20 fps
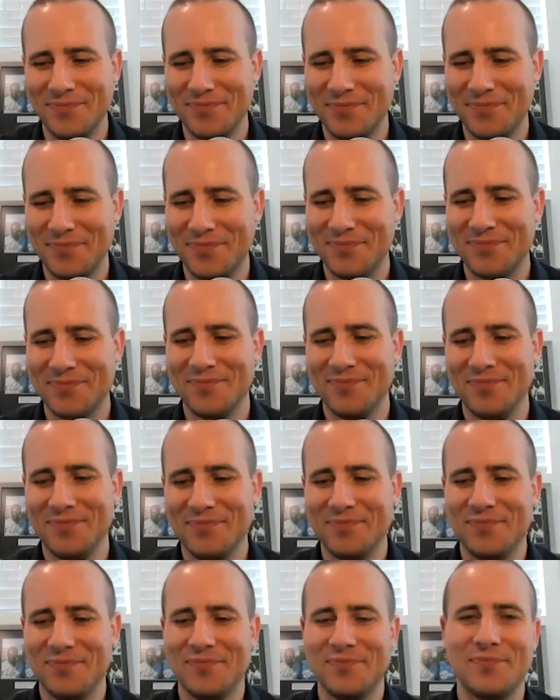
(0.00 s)

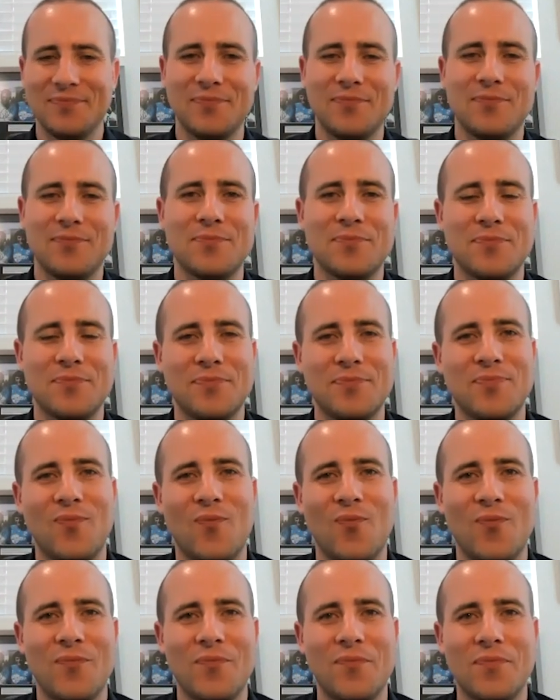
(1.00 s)

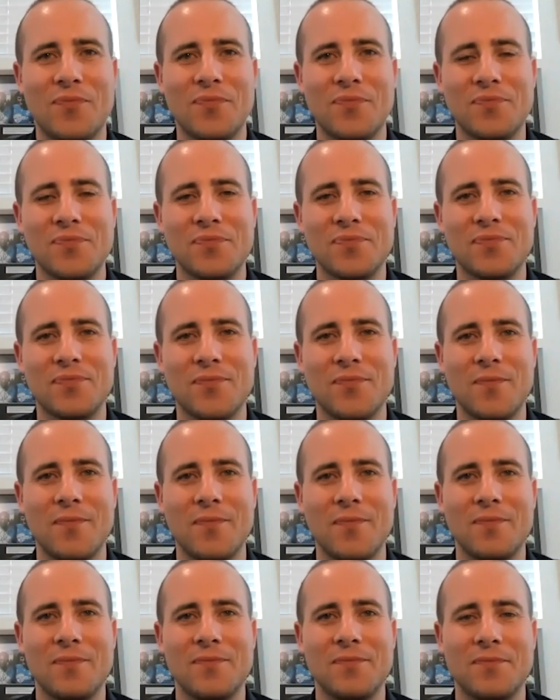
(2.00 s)

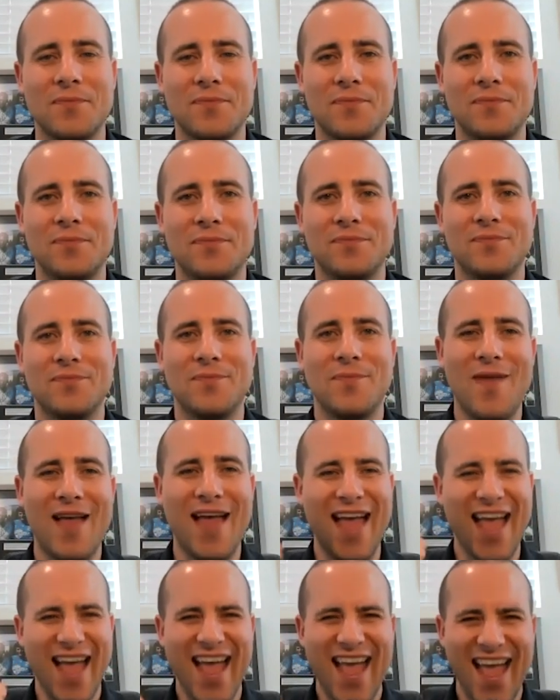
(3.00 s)

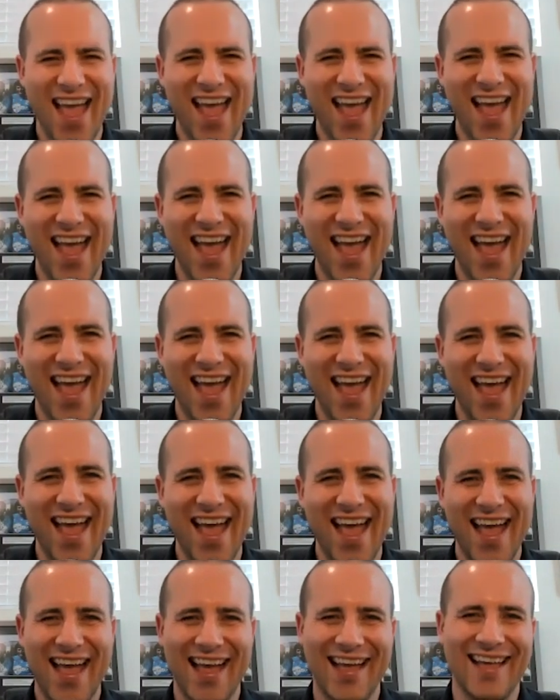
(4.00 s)

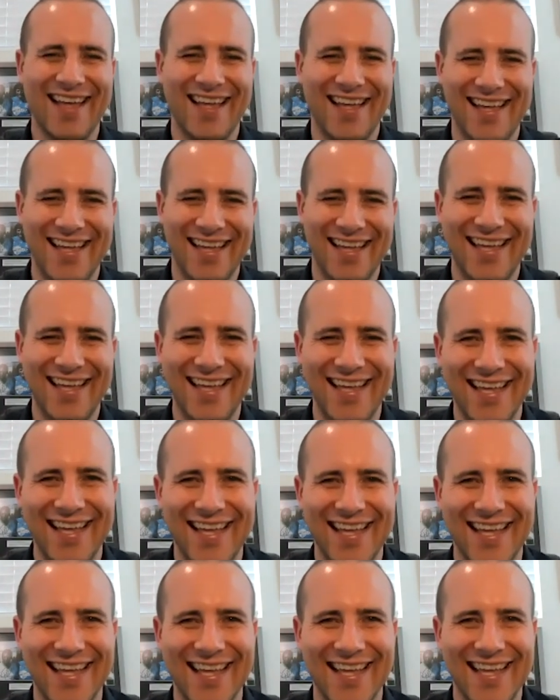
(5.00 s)

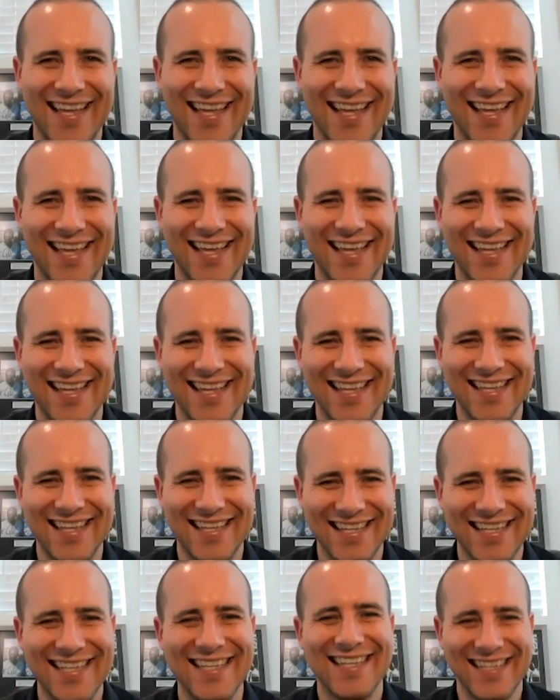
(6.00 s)

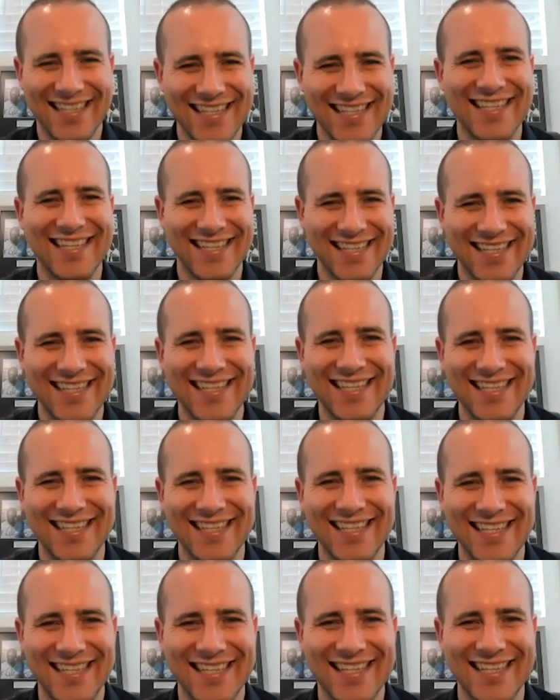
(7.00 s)
(silent)